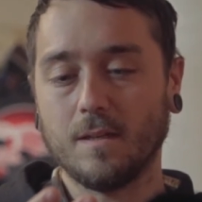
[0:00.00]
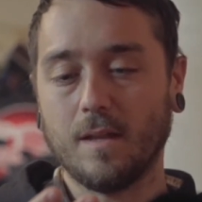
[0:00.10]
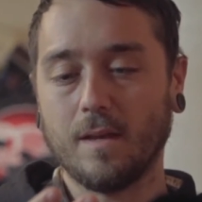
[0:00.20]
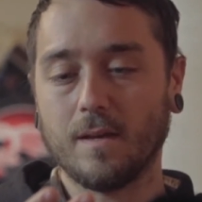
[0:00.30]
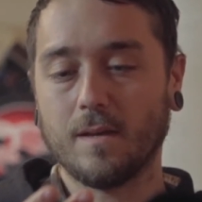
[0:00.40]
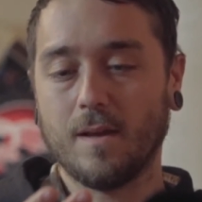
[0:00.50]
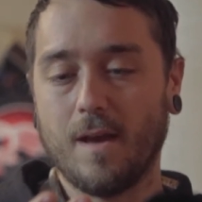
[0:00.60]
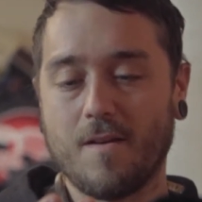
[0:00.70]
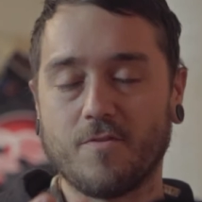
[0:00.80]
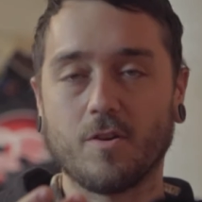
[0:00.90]
Like
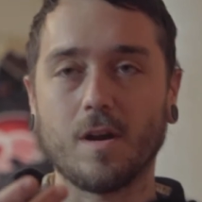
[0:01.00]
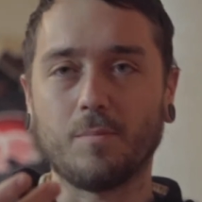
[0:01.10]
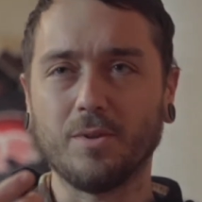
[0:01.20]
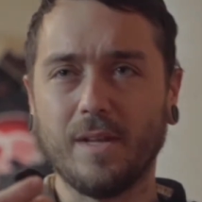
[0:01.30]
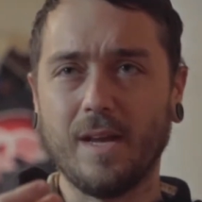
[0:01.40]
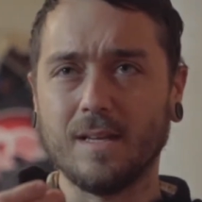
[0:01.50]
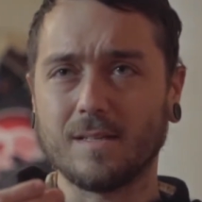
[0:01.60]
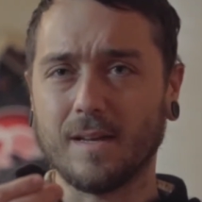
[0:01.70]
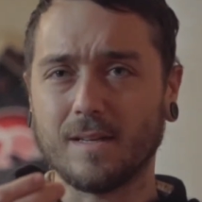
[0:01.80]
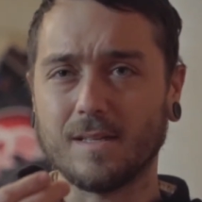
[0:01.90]
after a couple of
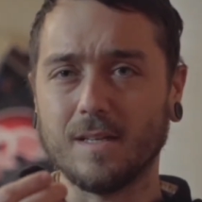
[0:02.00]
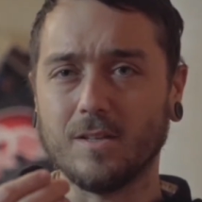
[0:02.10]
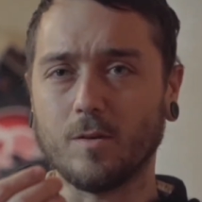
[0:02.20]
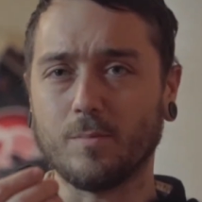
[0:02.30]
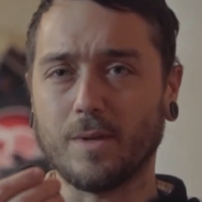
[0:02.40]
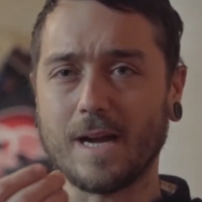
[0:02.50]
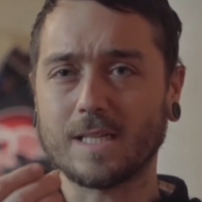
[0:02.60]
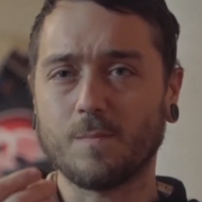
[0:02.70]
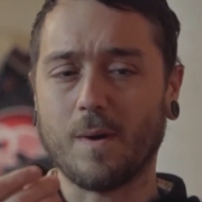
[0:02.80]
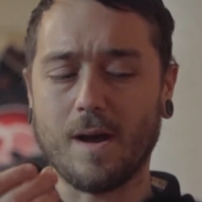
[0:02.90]
days, like see a little
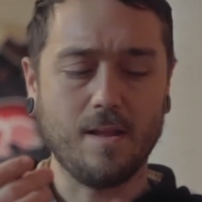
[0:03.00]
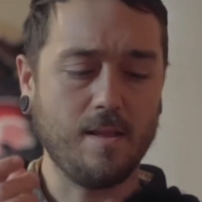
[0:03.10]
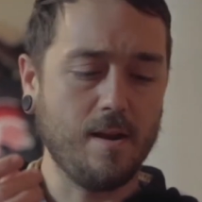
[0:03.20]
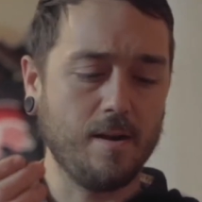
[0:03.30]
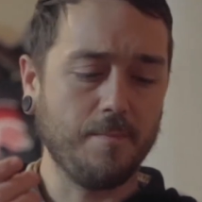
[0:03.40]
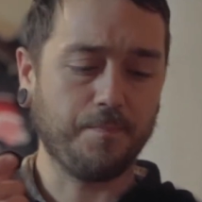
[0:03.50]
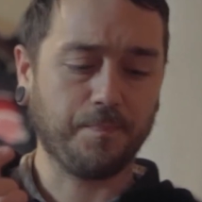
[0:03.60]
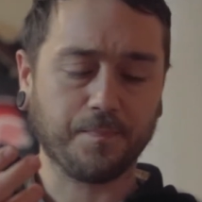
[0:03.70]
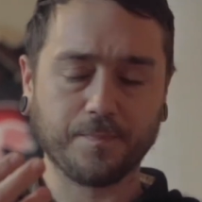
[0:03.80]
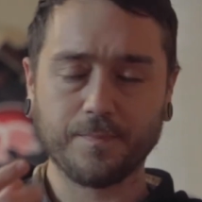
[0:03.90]
black spot in there,
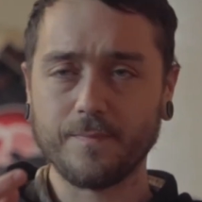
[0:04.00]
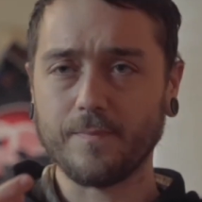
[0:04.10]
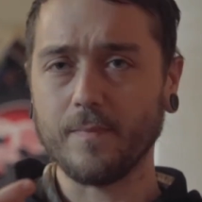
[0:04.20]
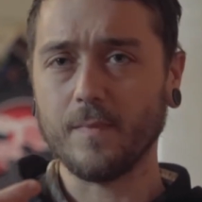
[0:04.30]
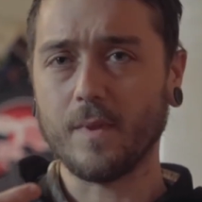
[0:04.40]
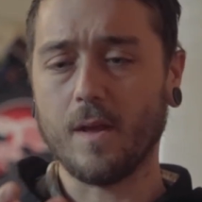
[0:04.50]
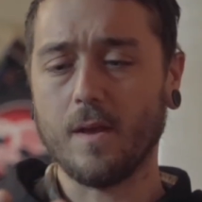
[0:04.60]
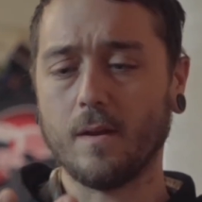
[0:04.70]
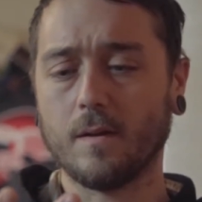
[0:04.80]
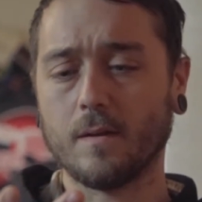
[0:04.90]

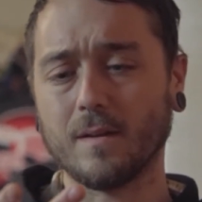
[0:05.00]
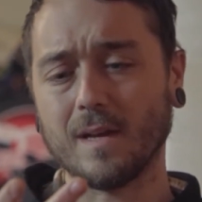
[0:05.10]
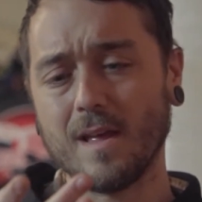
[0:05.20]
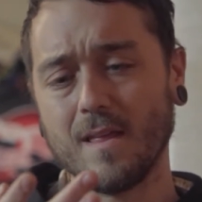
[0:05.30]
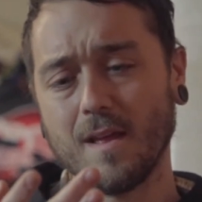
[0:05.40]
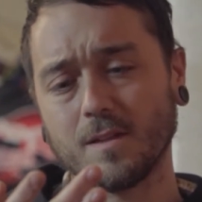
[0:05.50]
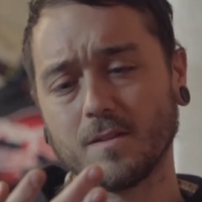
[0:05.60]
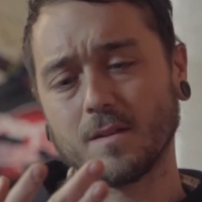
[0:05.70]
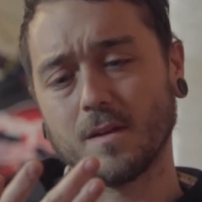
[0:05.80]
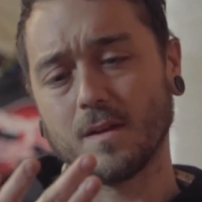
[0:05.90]
and I was like, I
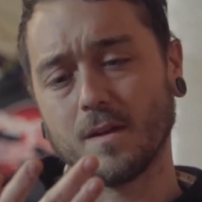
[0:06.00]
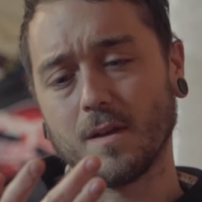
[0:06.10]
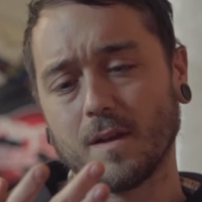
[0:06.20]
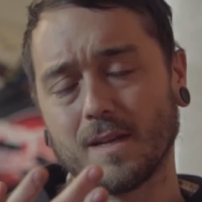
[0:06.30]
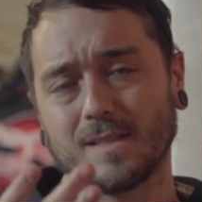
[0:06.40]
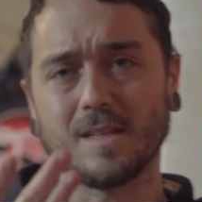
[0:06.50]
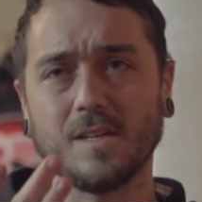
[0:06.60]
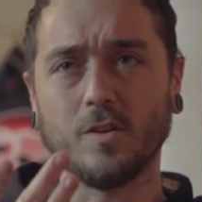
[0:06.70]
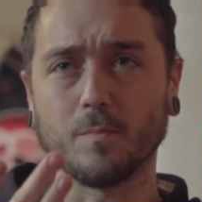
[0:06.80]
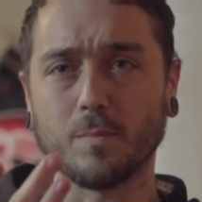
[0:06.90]
guess
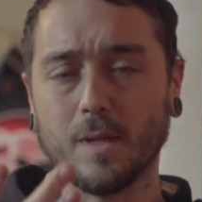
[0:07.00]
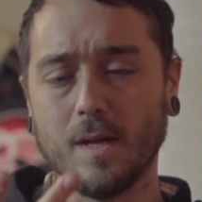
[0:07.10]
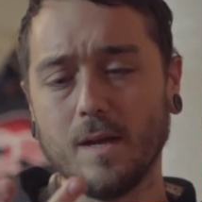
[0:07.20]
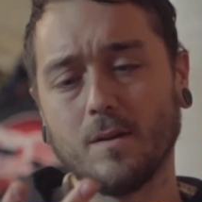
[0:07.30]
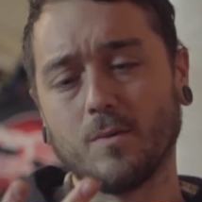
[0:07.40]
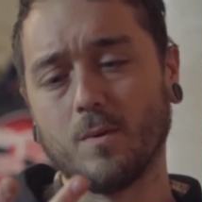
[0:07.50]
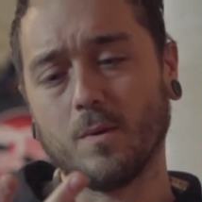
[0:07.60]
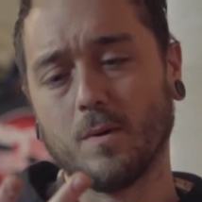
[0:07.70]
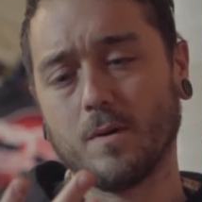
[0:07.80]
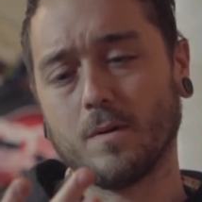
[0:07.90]
that's either blood
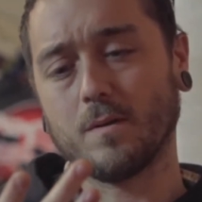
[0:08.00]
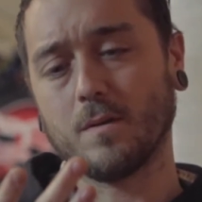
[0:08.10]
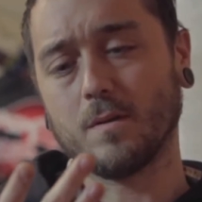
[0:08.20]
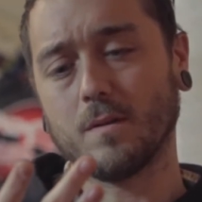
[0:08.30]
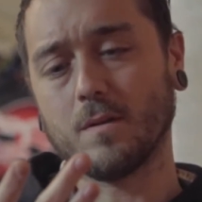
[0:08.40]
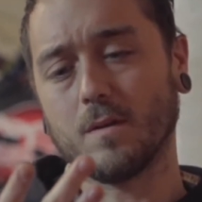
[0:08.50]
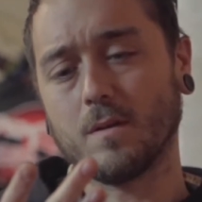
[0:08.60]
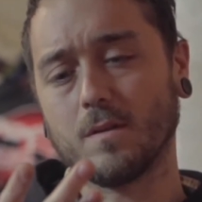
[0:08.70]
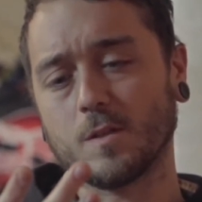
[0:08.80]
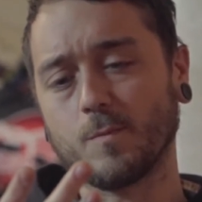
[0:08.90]
or
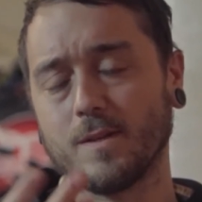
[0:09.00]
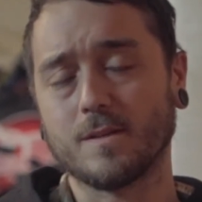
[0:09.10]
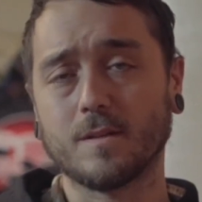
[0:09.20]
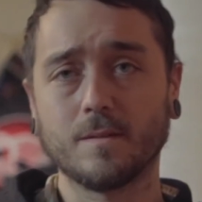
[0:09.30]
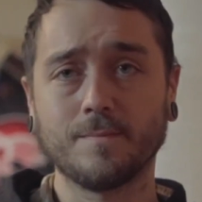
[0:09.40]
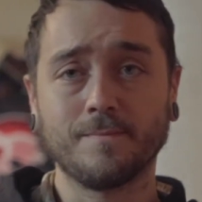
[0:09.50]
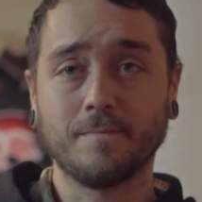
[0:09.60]
the splinter.